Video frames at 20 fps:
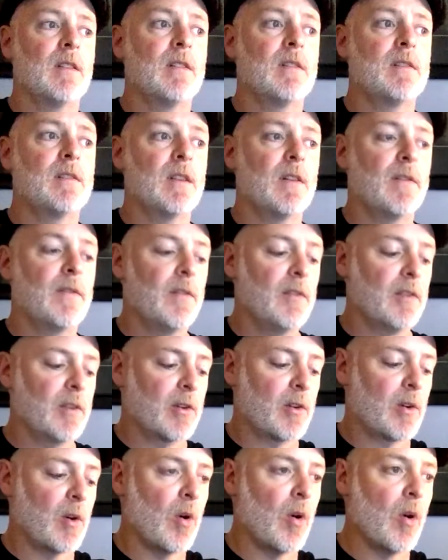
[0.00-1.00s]
So for the
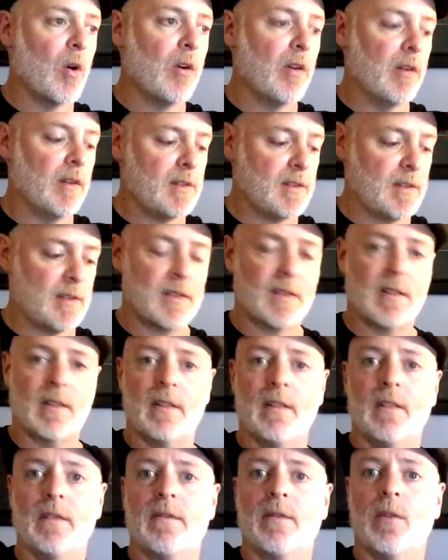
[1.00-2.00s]
chorus
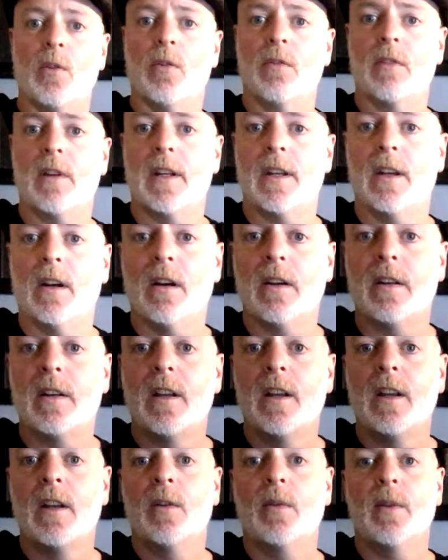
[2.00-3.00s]
of Already Gone,
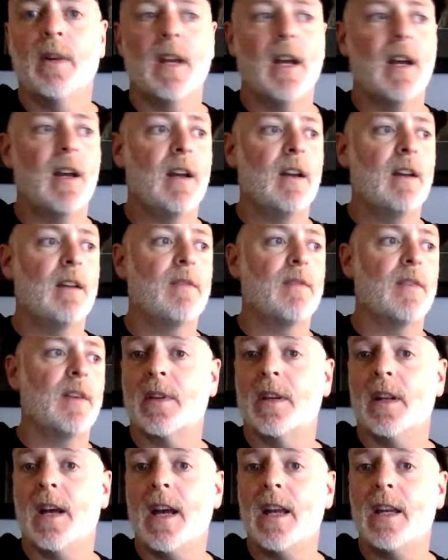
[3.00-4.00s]
we have
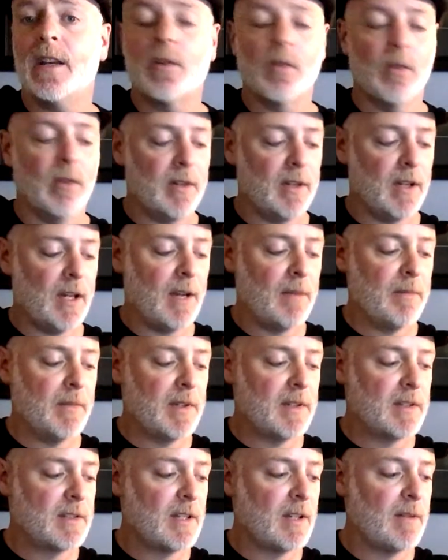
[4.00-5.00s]
an A chord, but
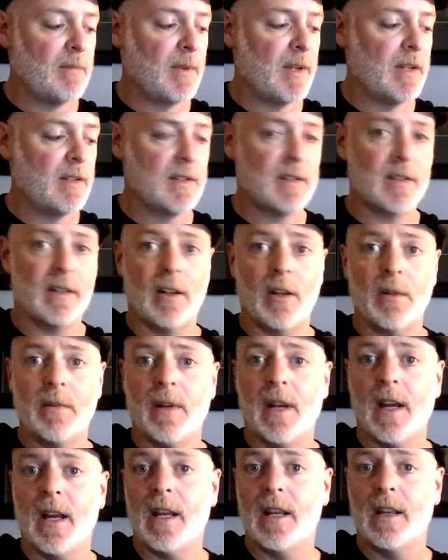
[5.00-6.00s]
instead of being just an
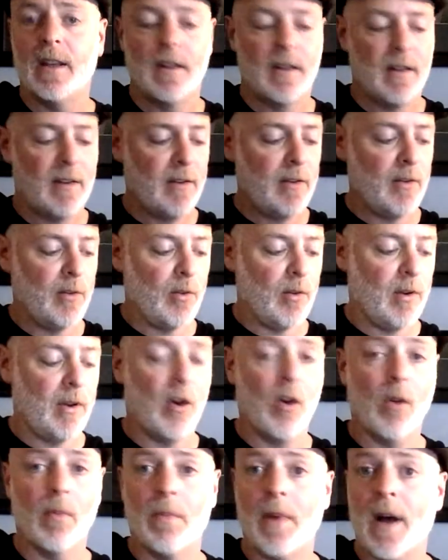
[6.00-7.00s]
open A or a
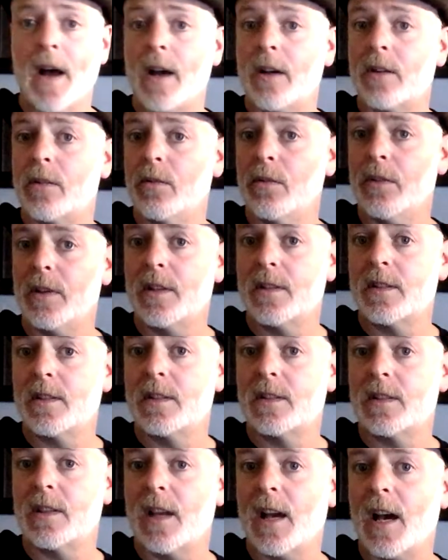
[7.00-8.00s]
whole bar chord, it's
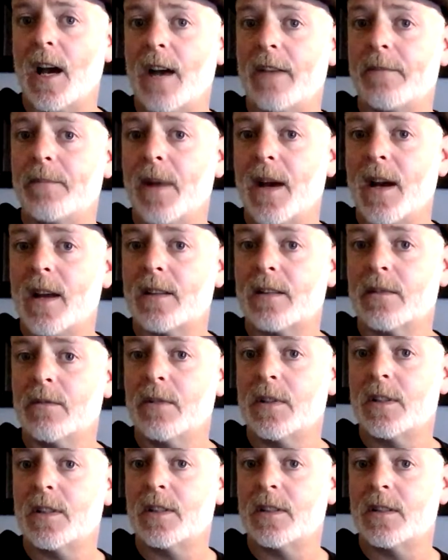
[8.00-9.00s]
just a half bar, so
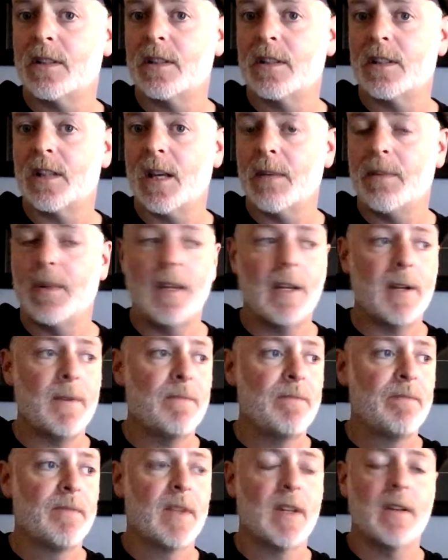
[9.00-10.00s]
which is this shape here,
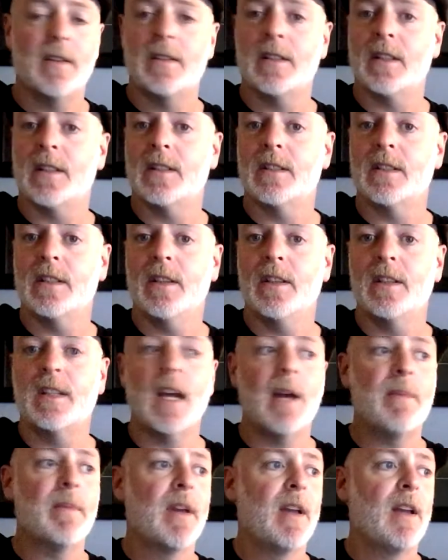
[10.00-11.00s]
as you can see in the
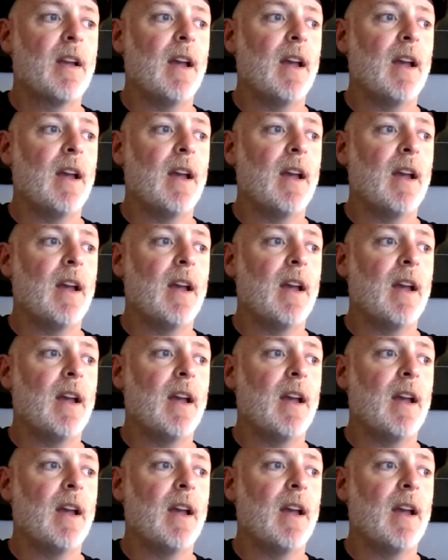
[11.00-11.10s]
tab.